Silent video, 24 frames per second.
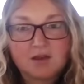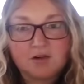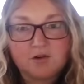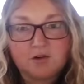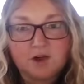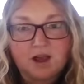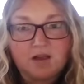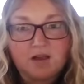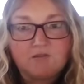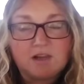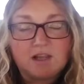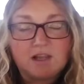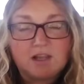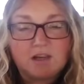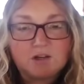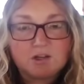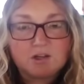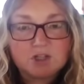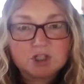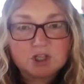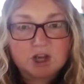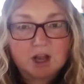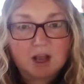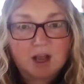and you have an
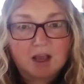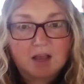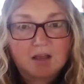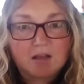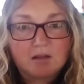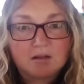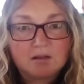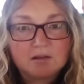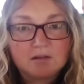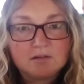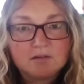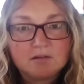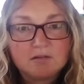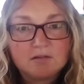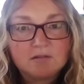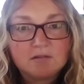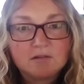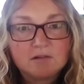inner child.